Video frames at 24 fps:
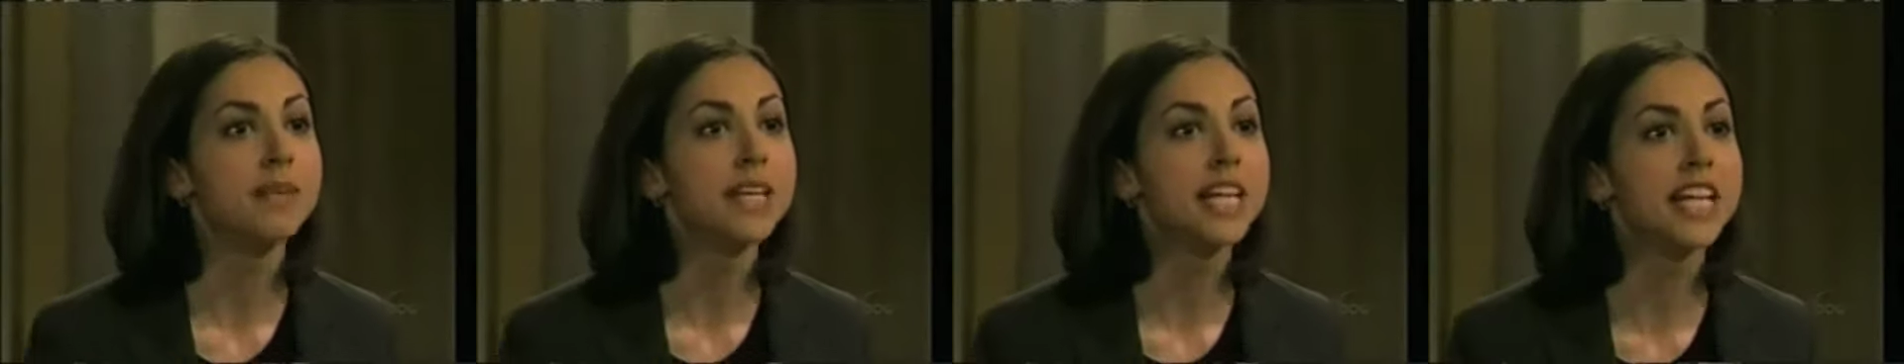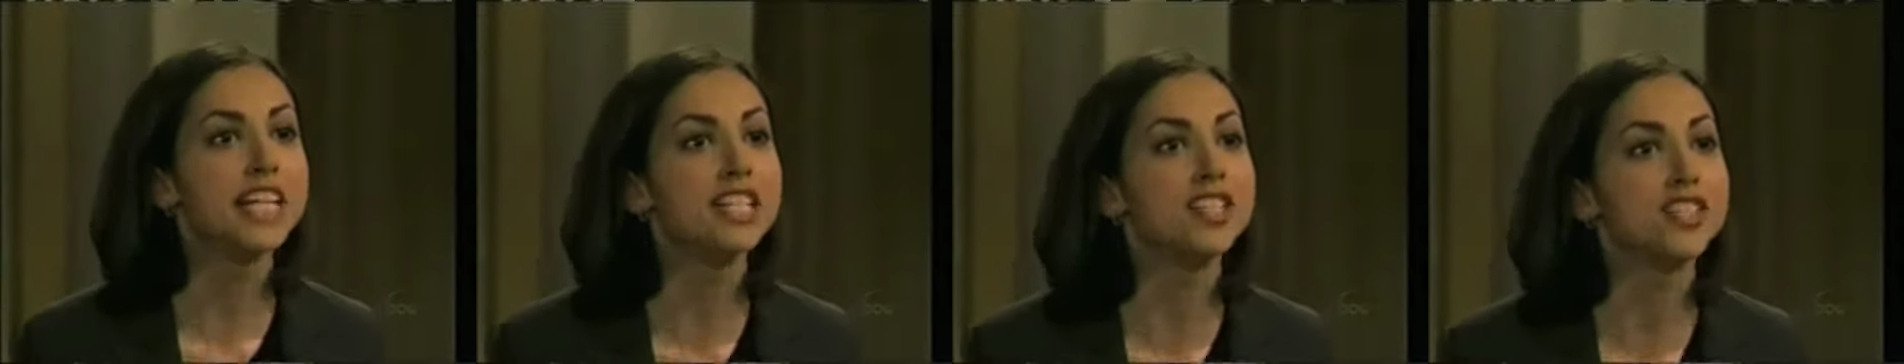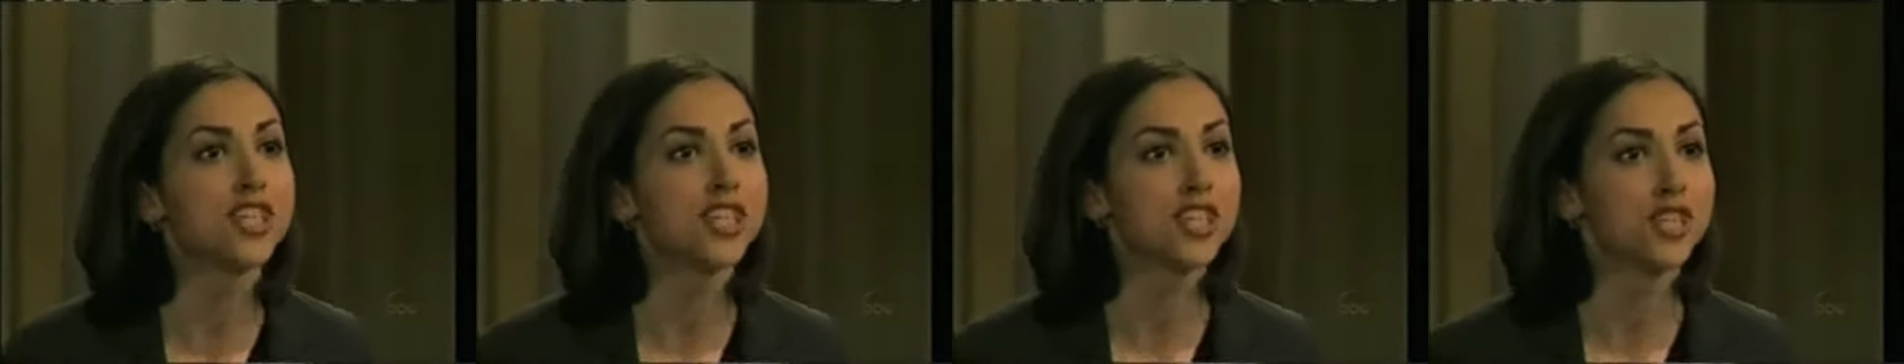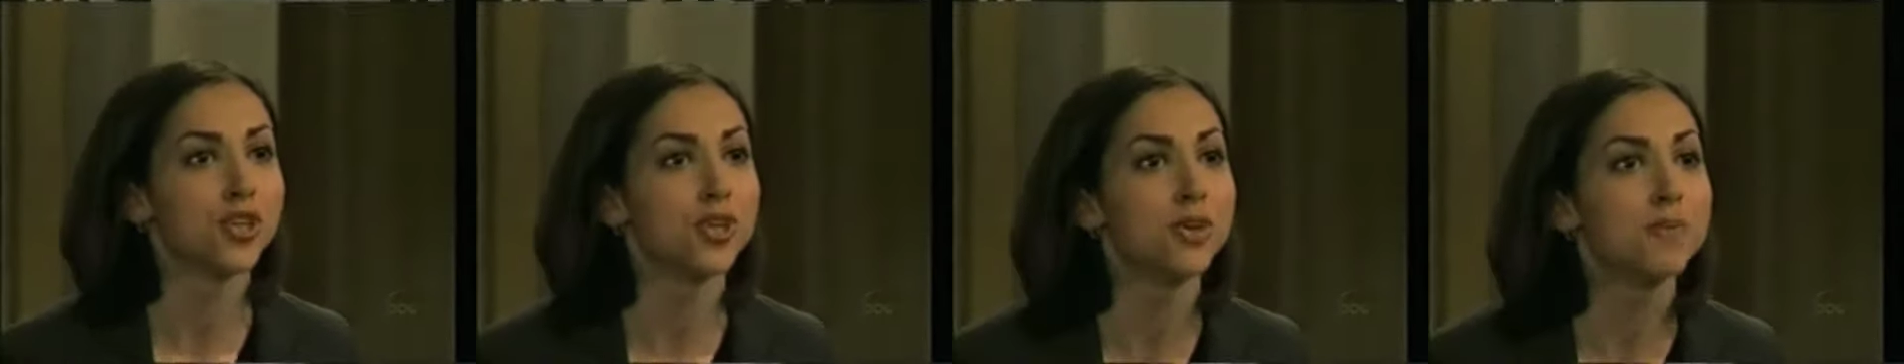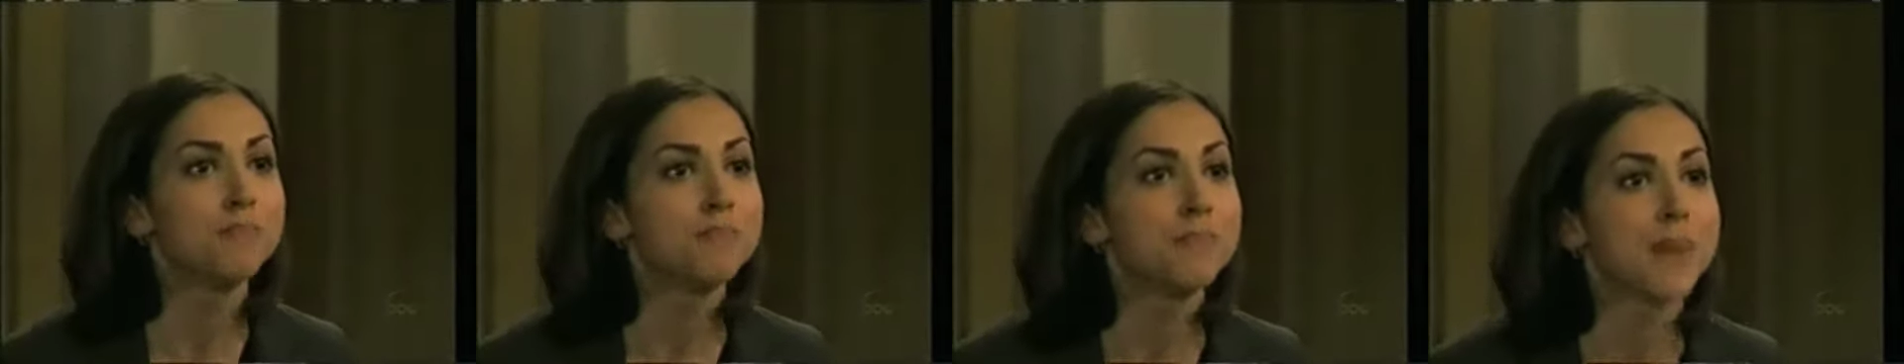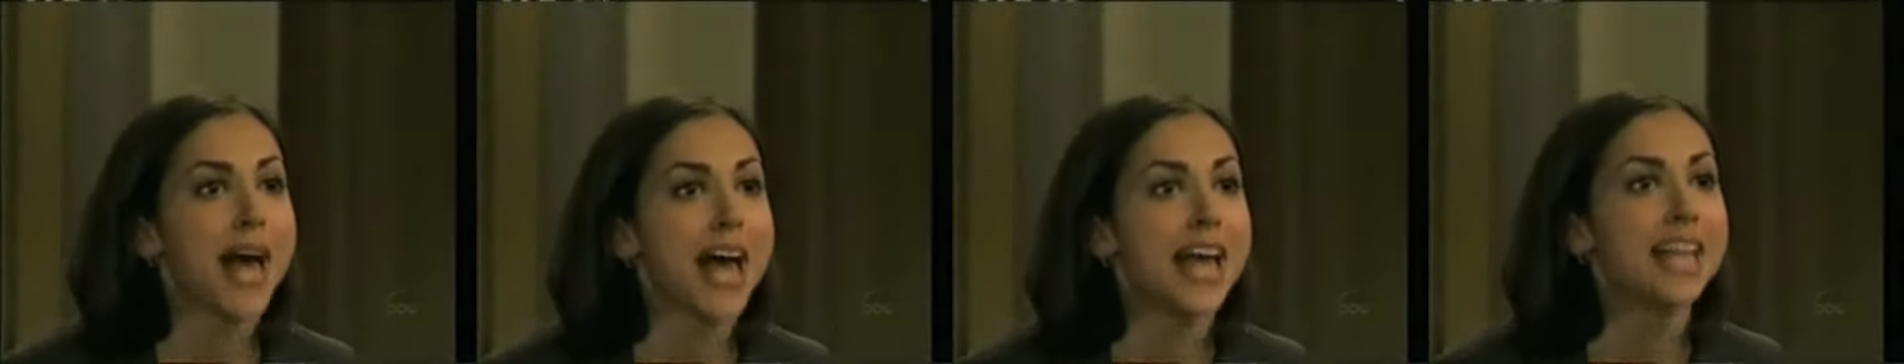into your
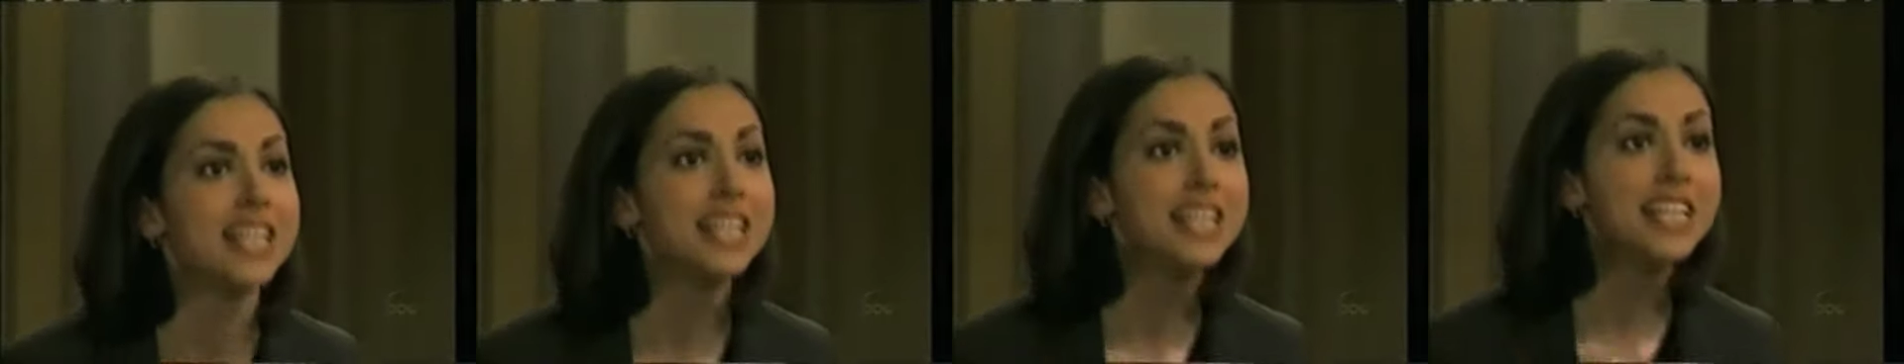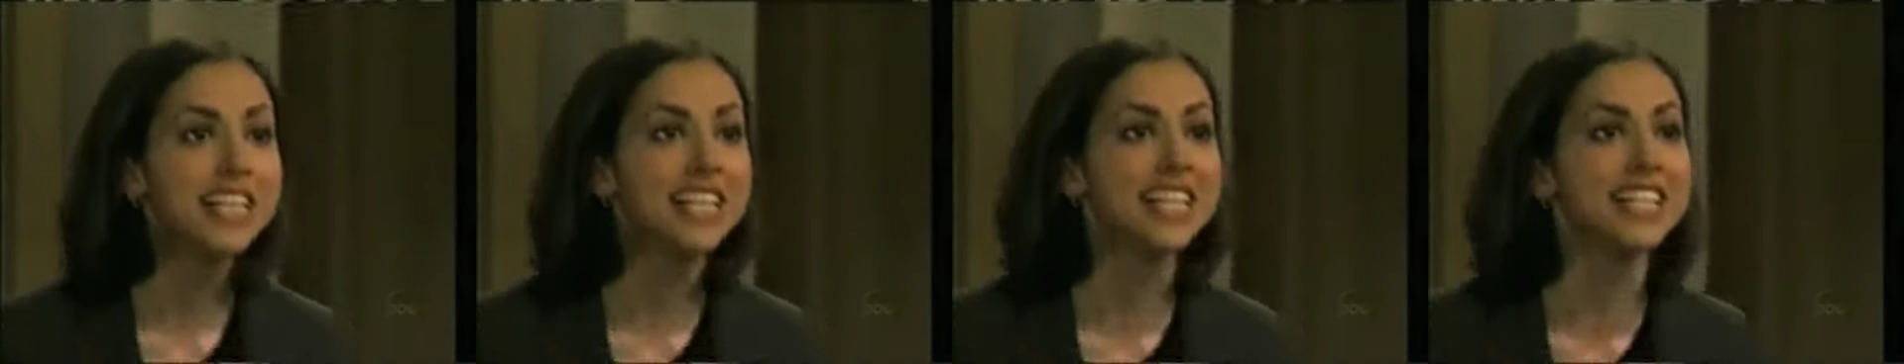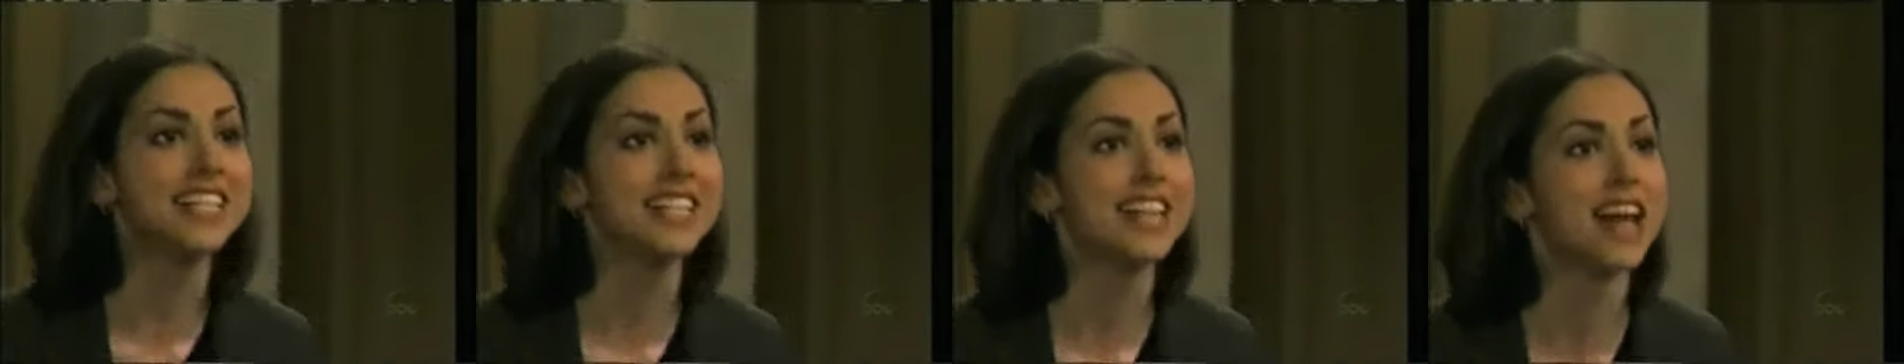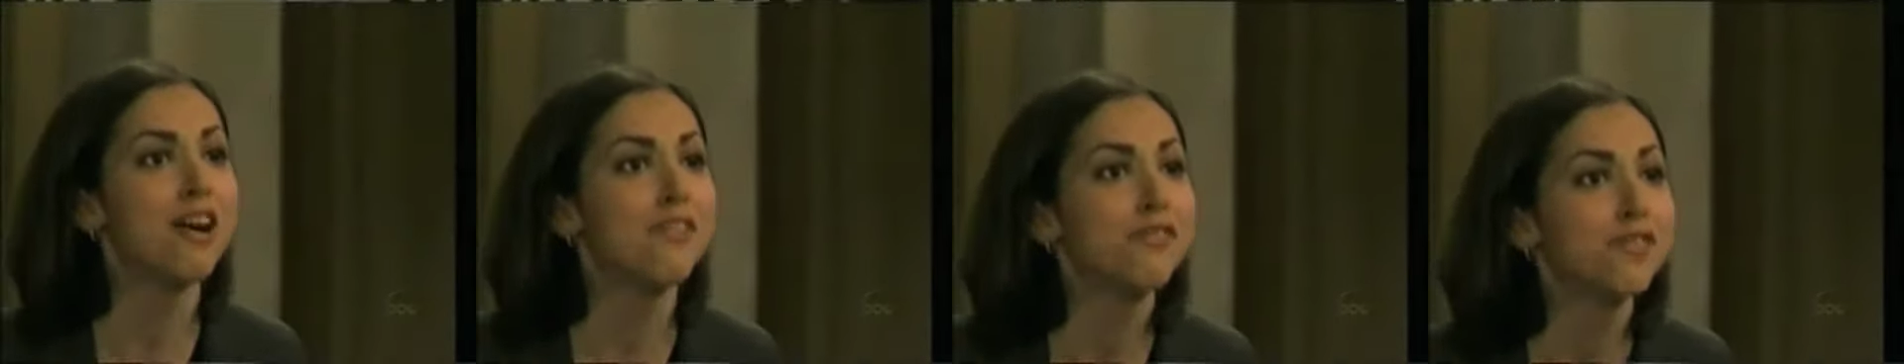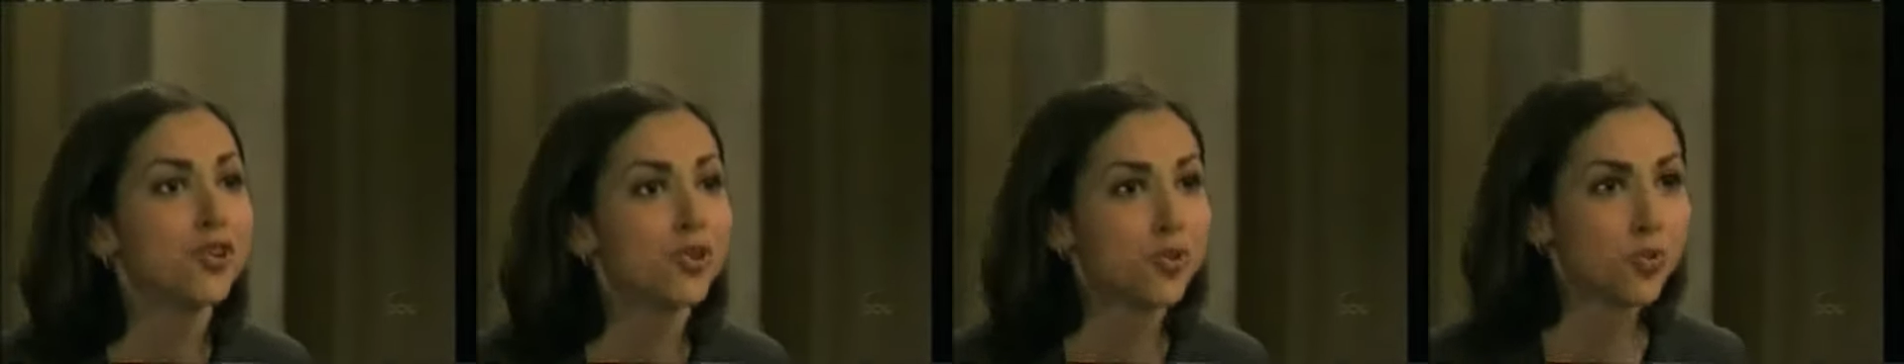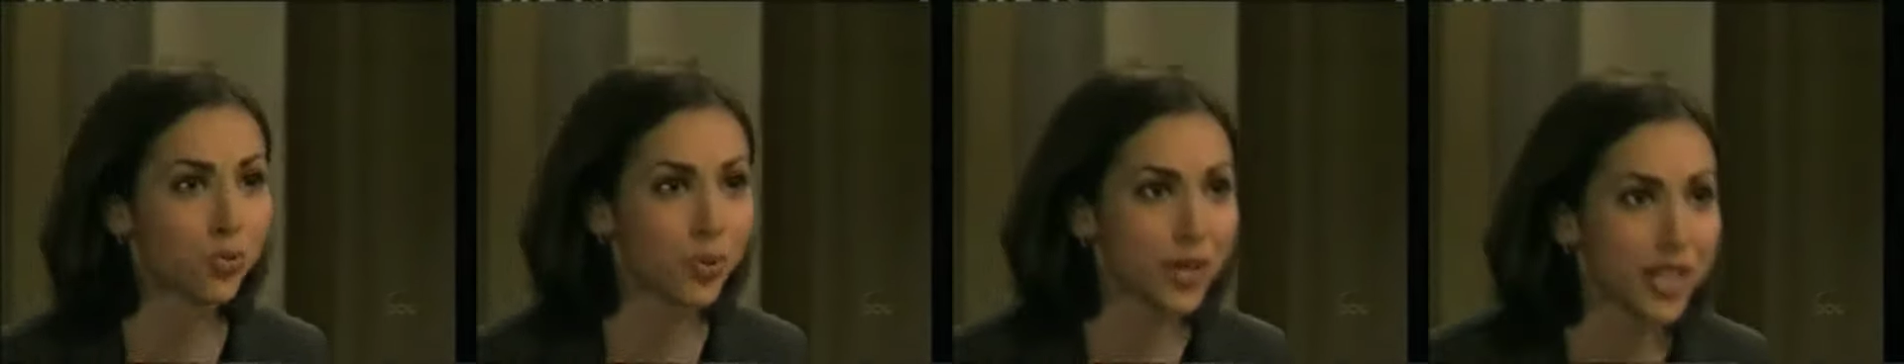bed, he never
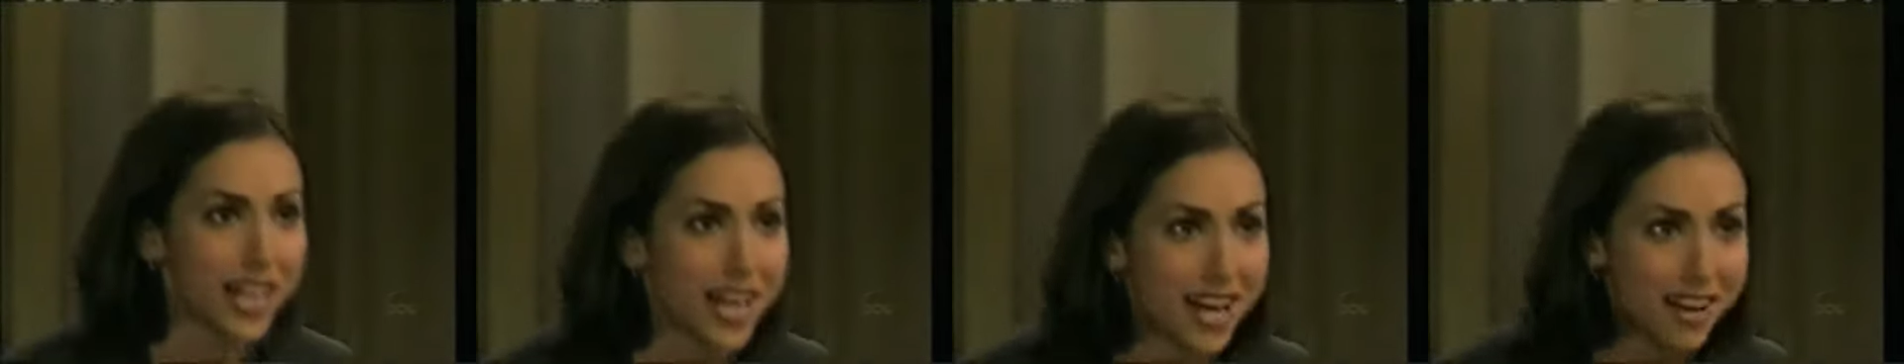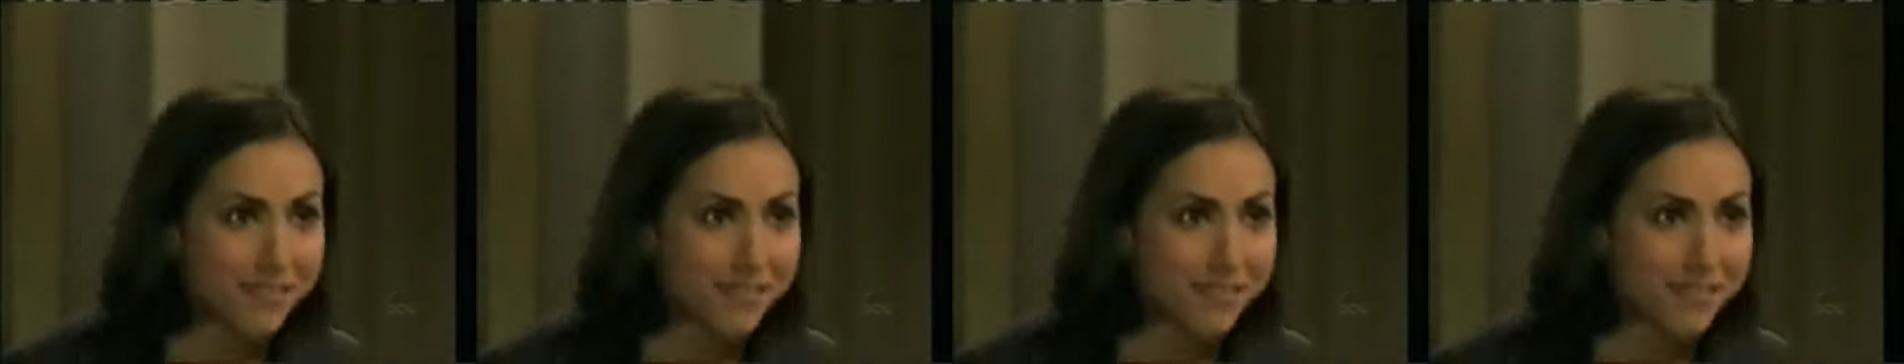would. What?